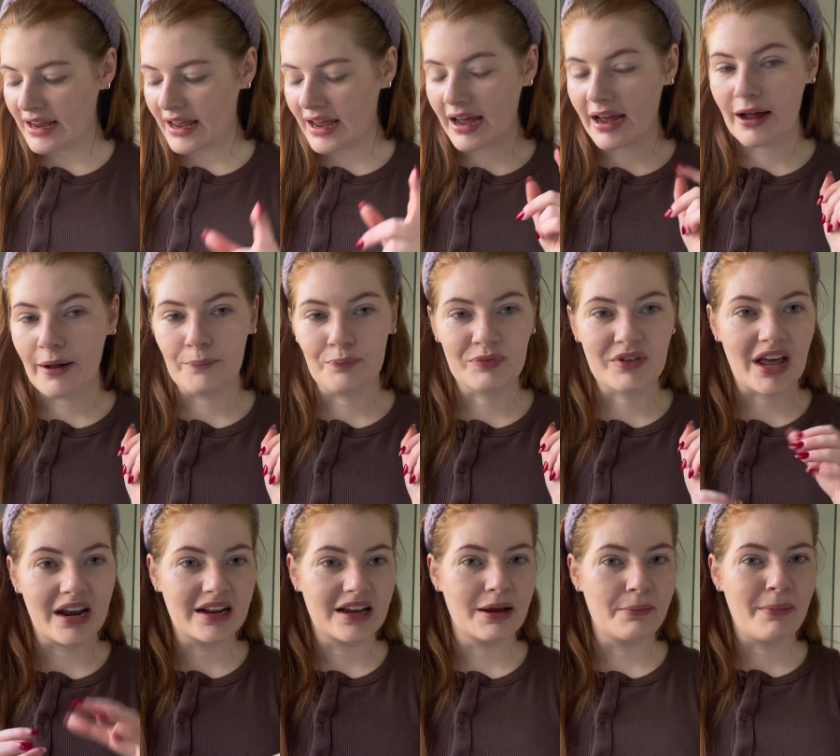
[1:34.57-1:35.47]
um,
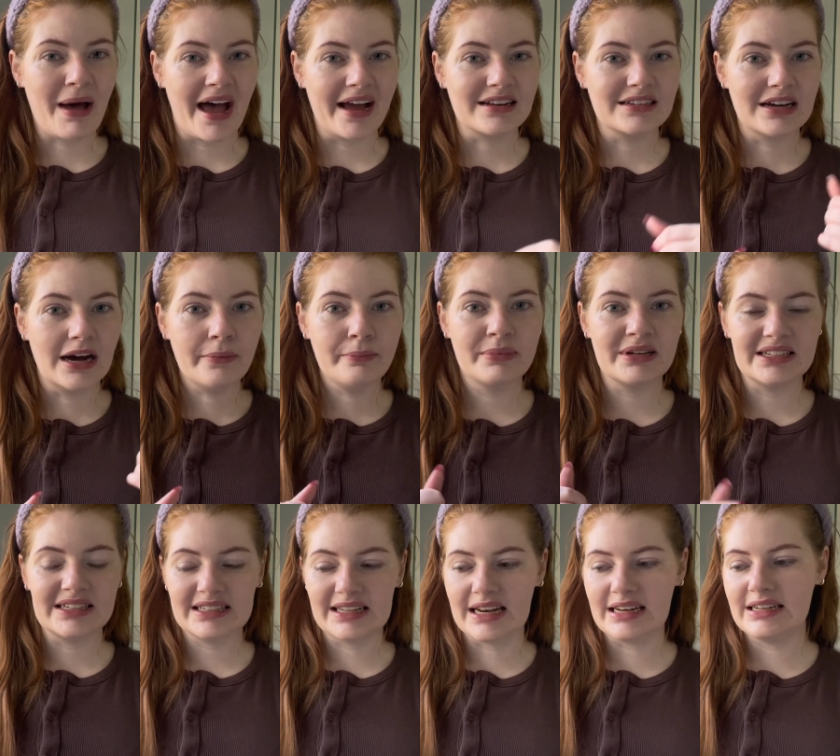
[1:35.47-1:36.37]
getting it packed up and
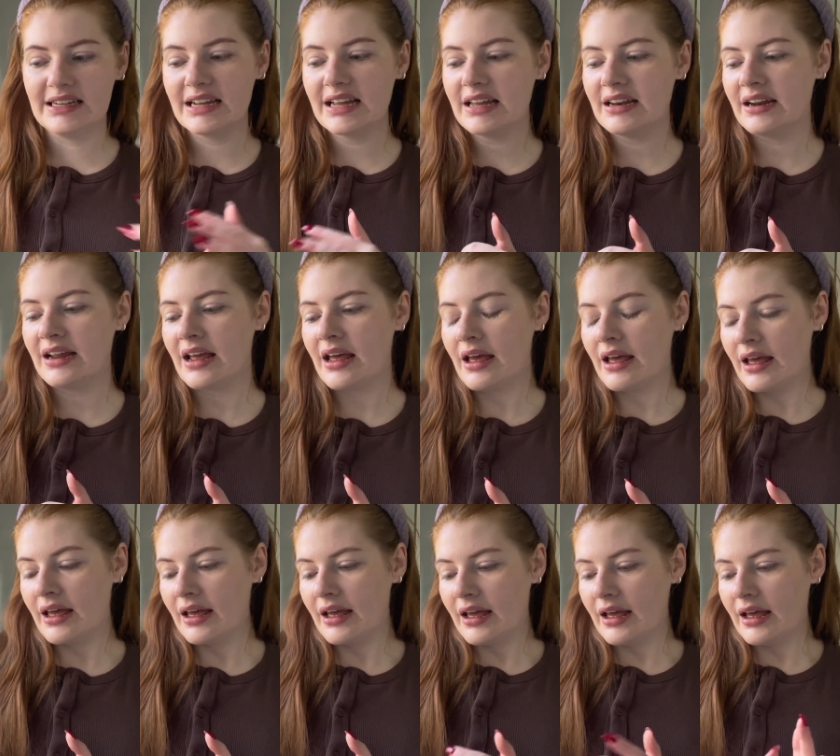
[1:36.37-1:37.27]
sending it.
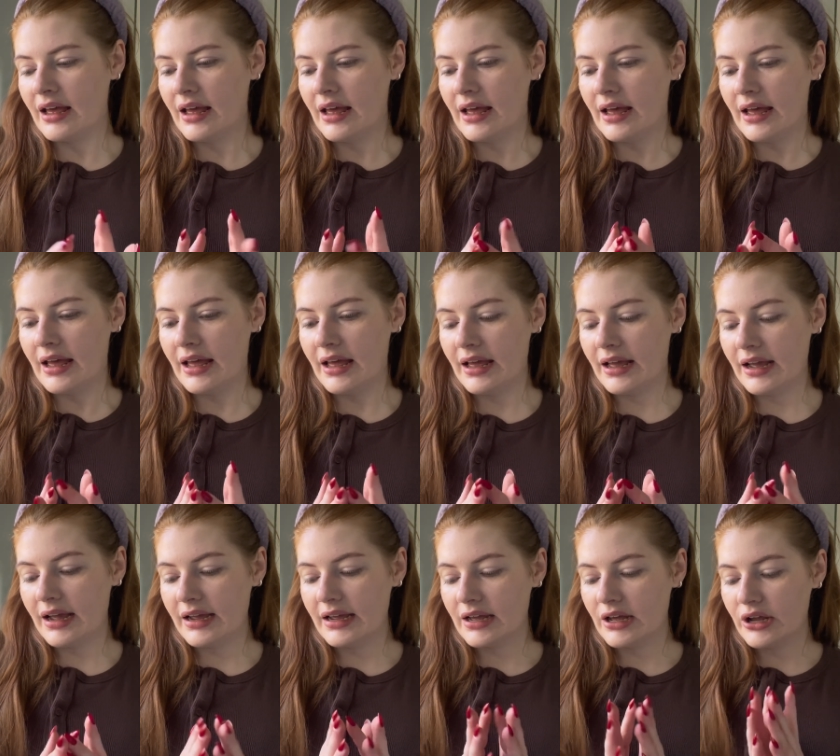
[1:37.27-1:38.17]

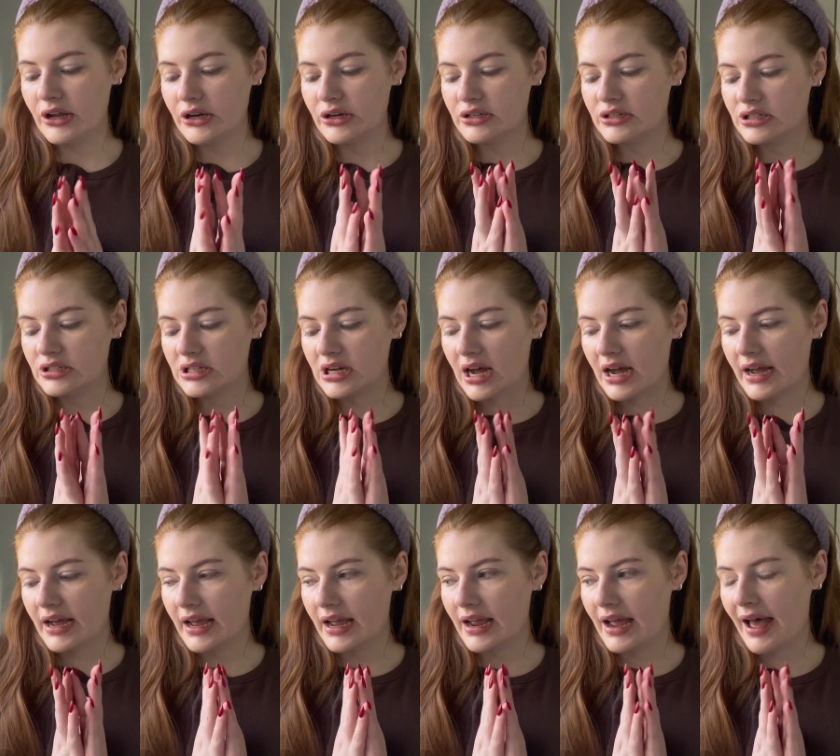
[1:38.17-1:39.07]
And
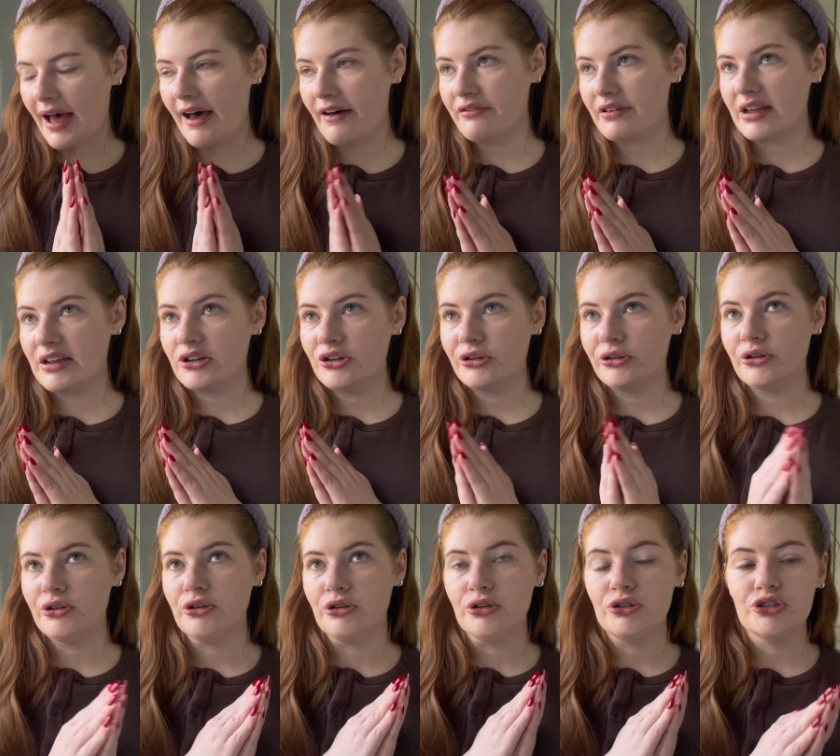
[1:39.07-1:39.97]
I have a
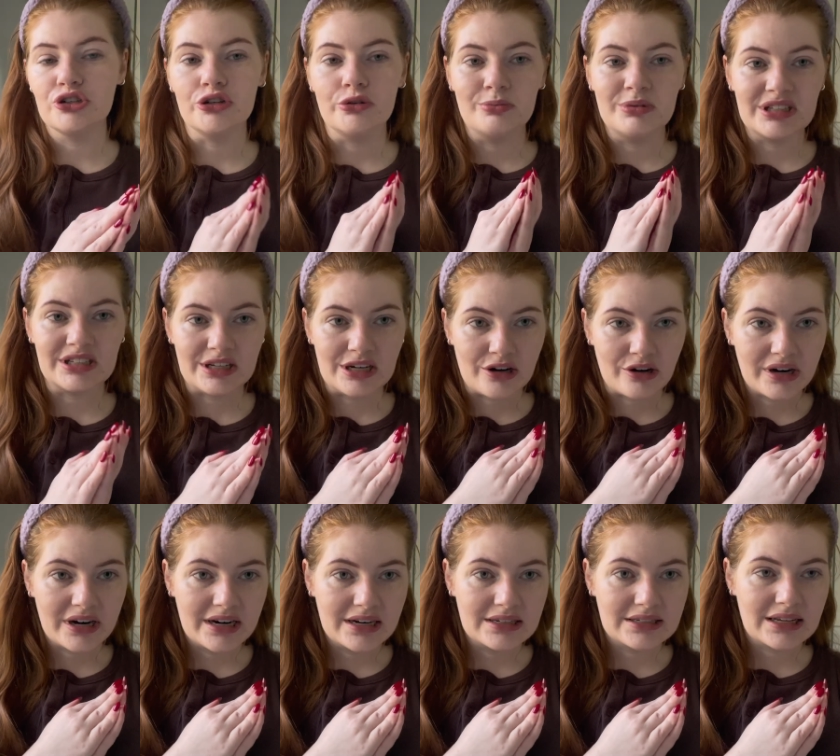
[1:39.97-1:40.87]
new YouTube
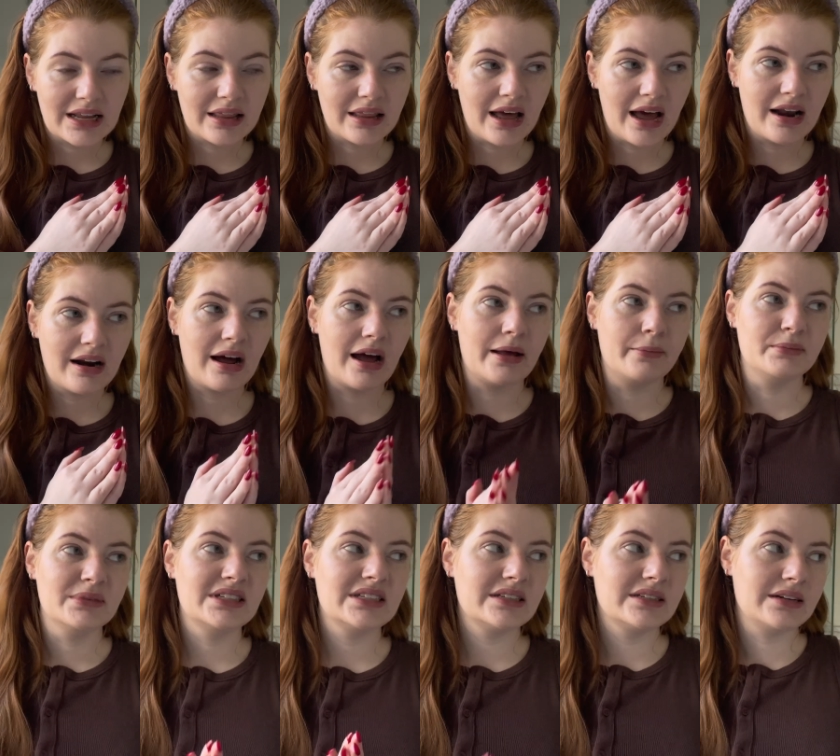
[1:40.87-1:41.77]
series that
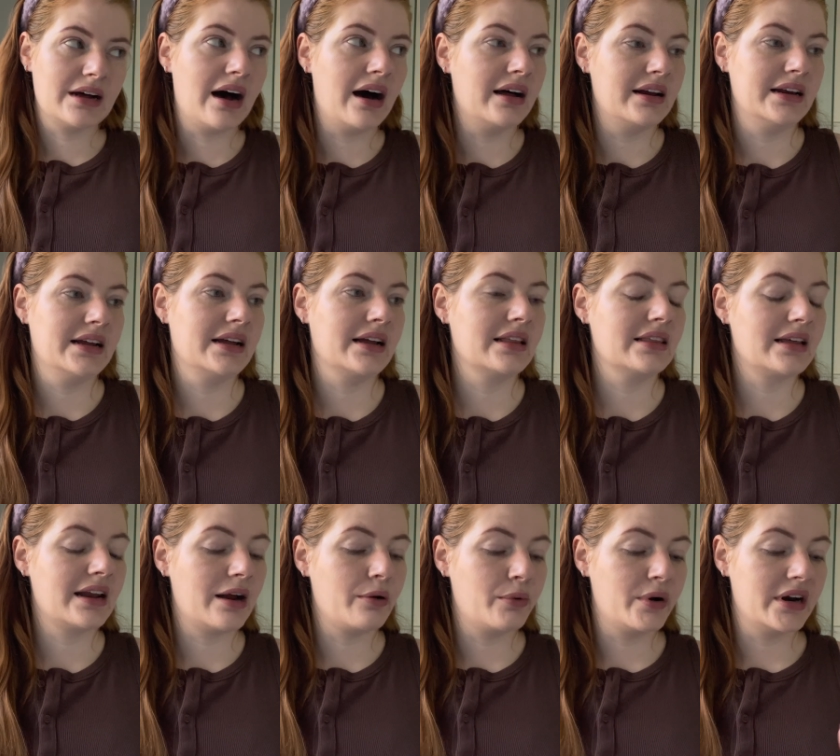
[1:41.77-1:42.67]
I'm starting
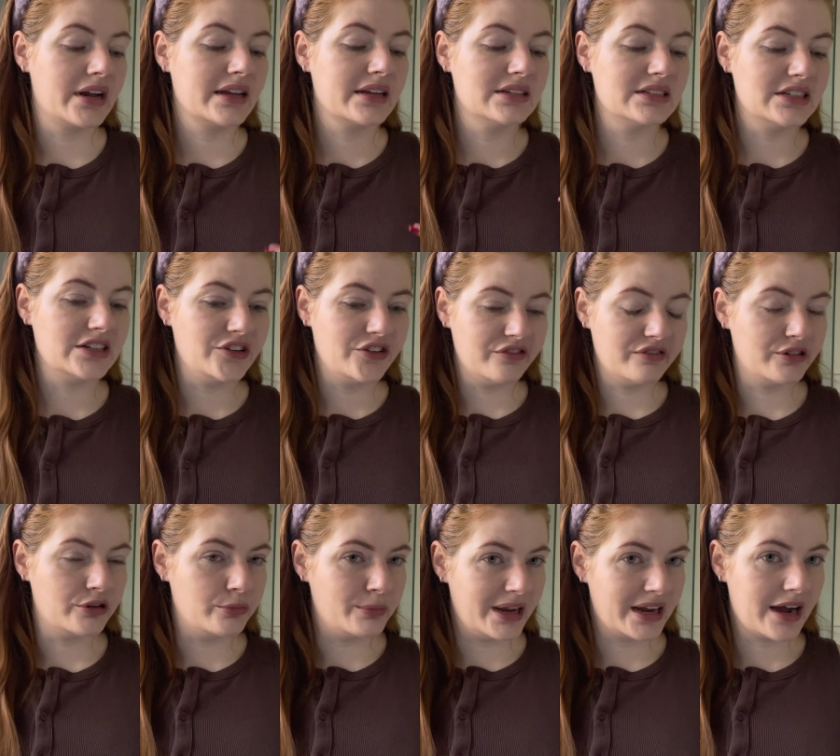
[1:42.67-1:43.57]
that I want to continue
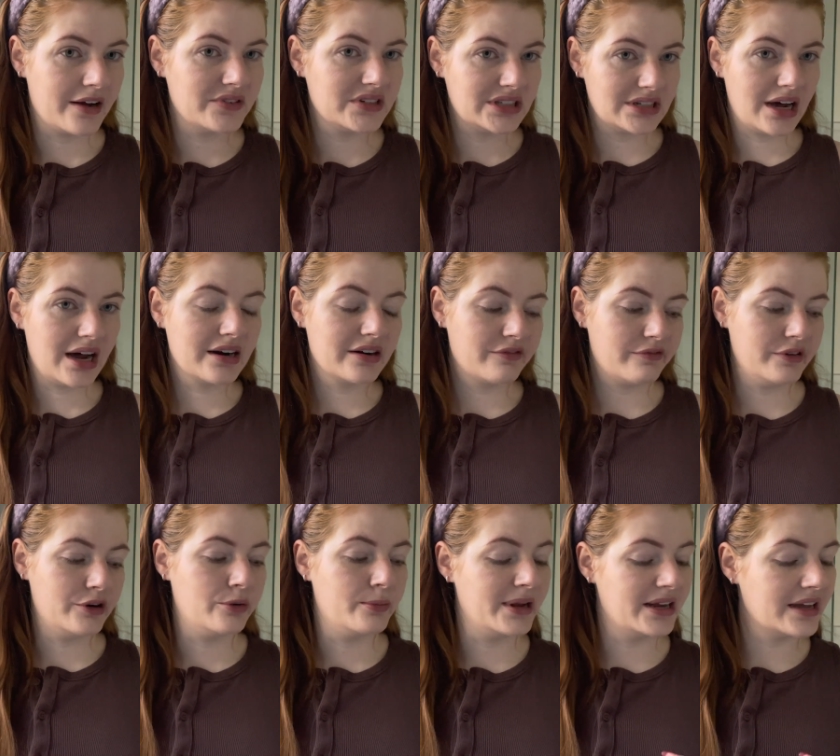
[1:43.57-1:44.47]
filming. I've started
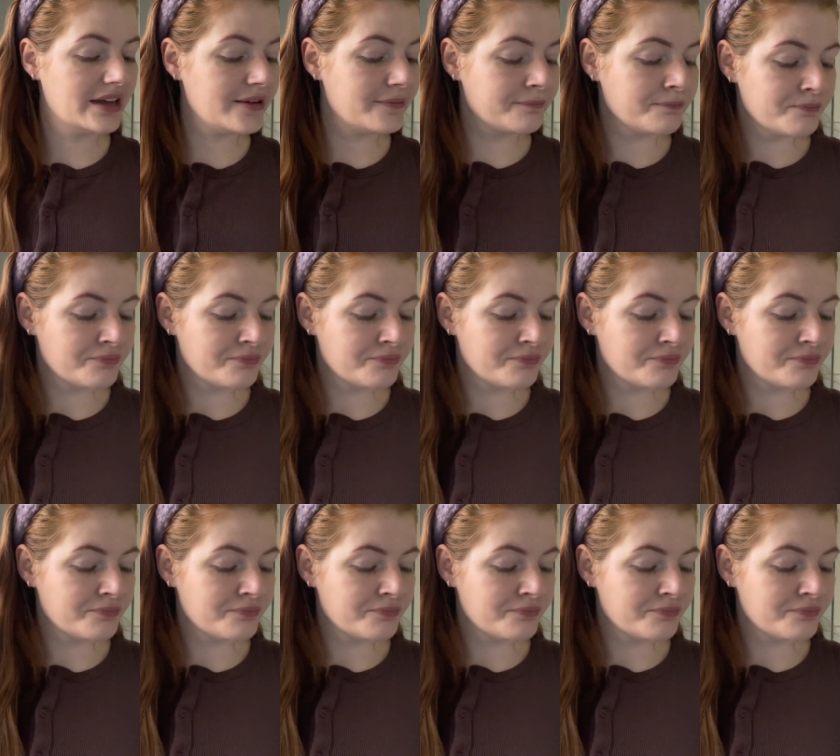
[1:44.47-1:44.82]
filming it